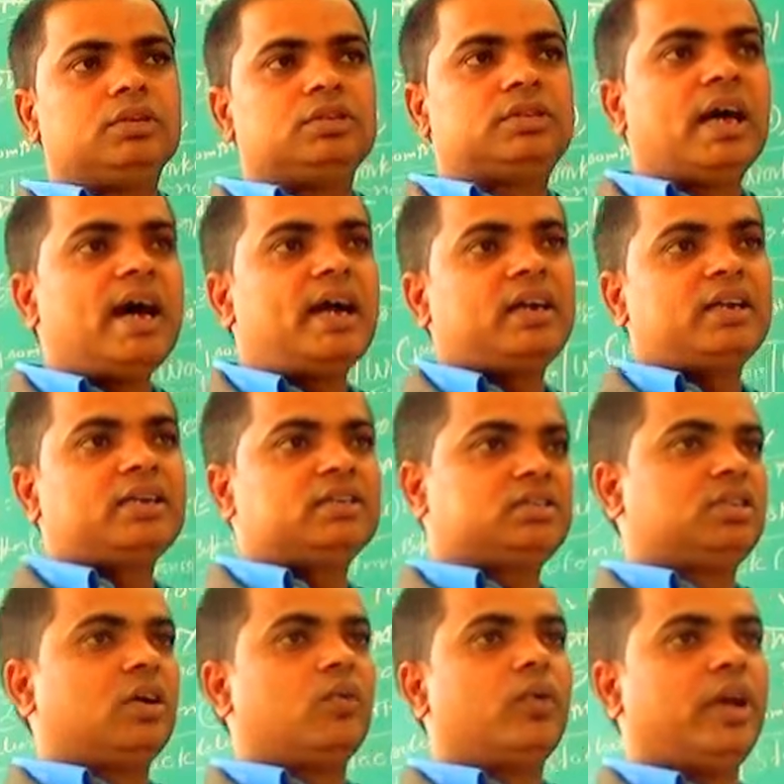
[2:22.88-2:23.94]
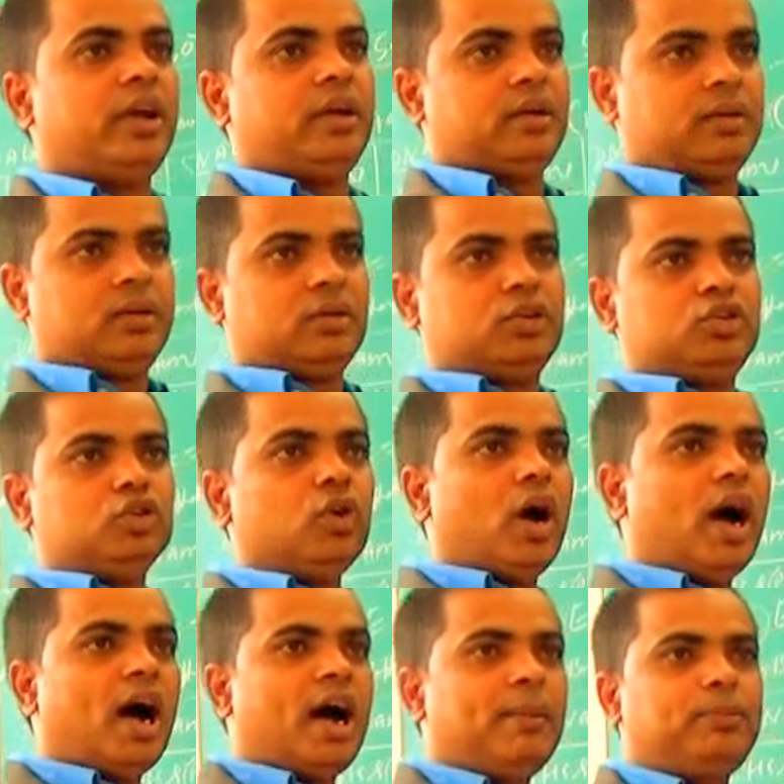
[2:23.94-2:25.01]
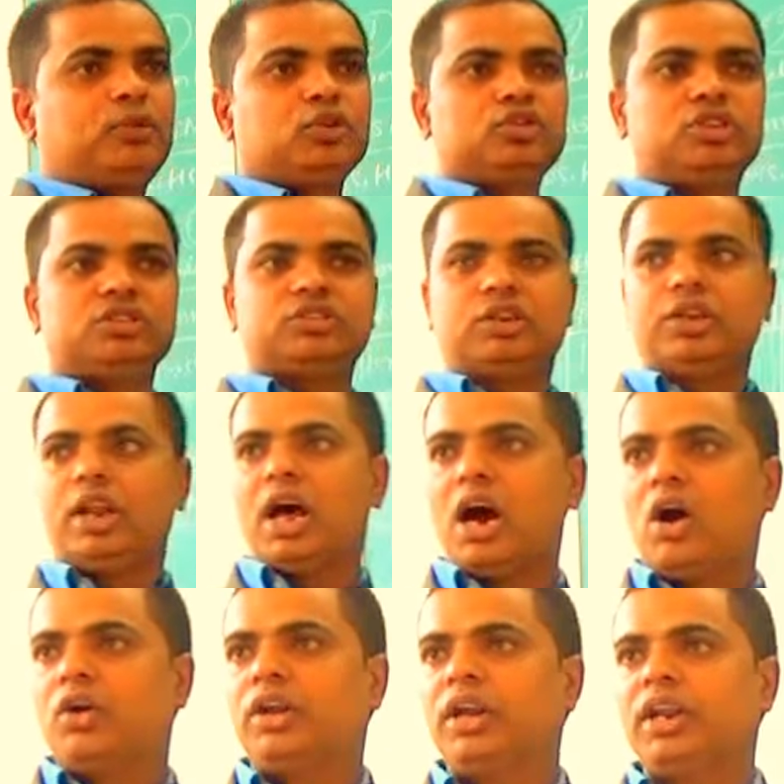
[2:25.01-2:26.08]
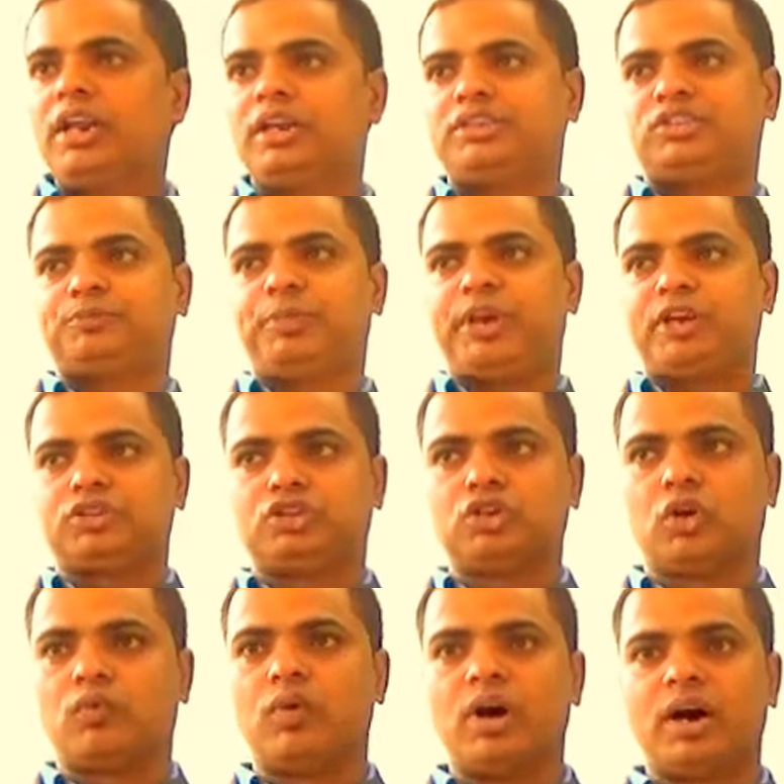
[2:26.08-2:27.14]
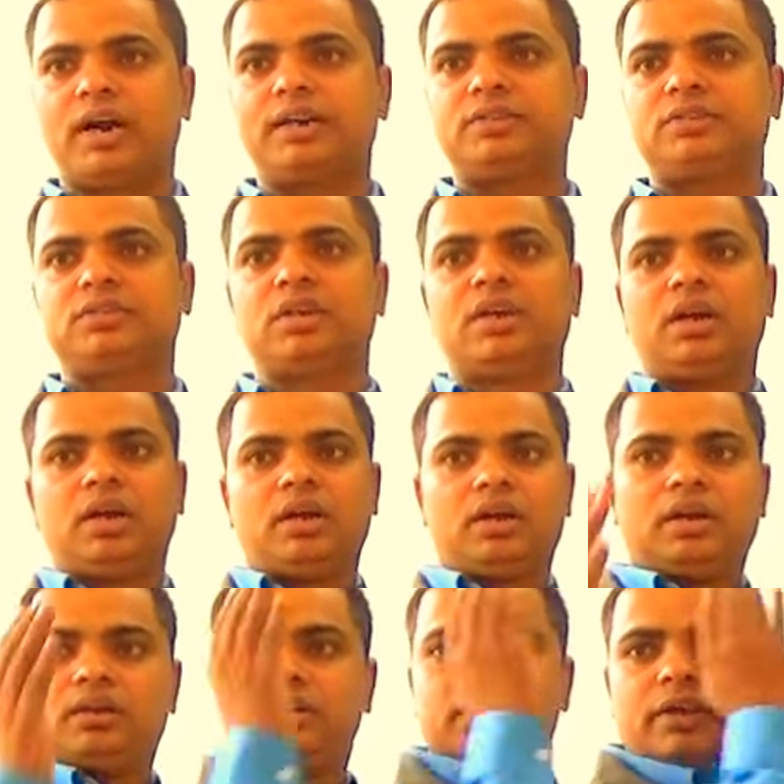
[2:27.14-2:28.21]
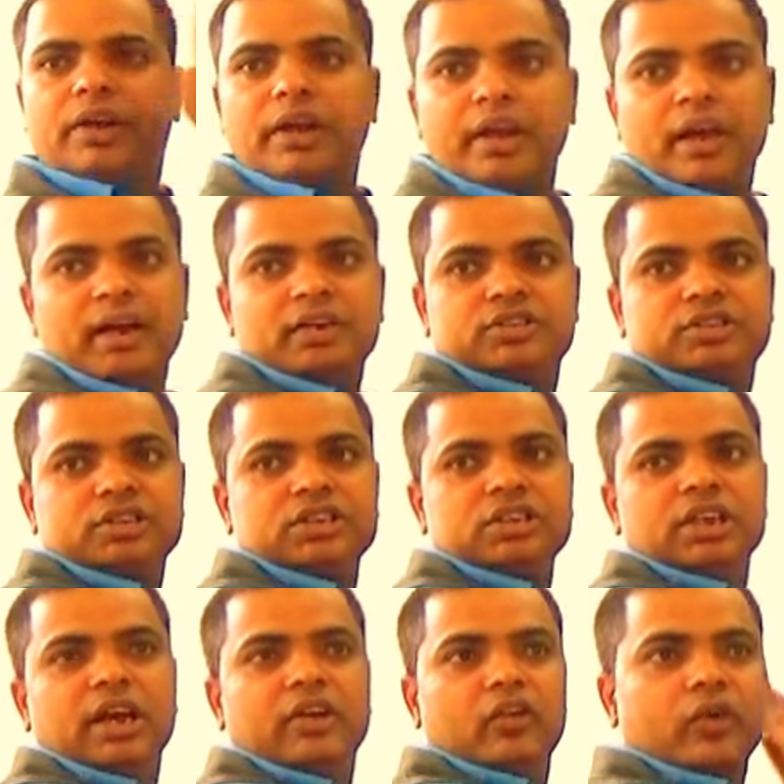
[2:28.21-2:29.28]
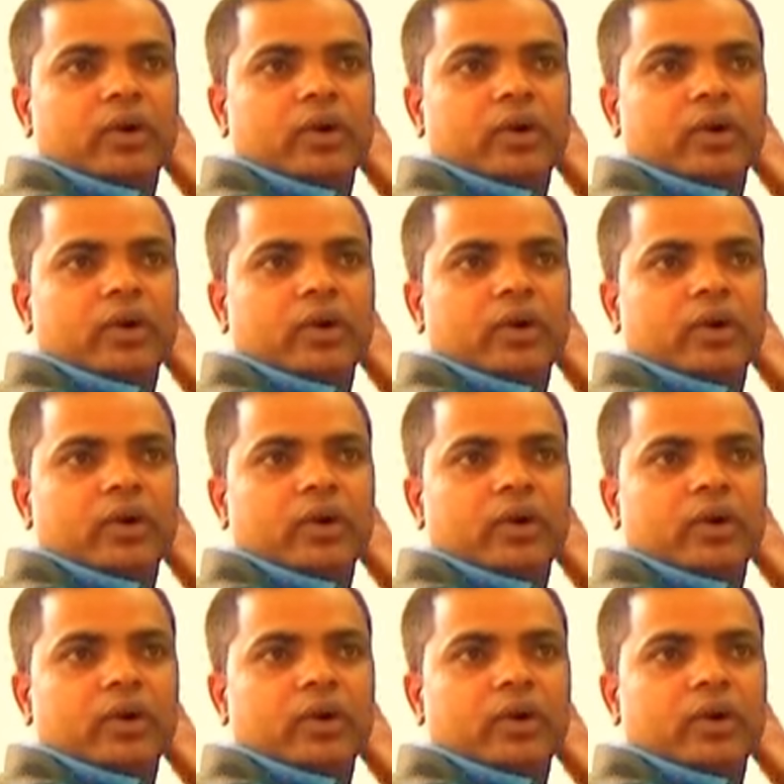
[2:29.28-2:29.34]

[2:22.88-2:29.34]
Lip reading: That is the way. You have to just loudly speak your words, hear, see and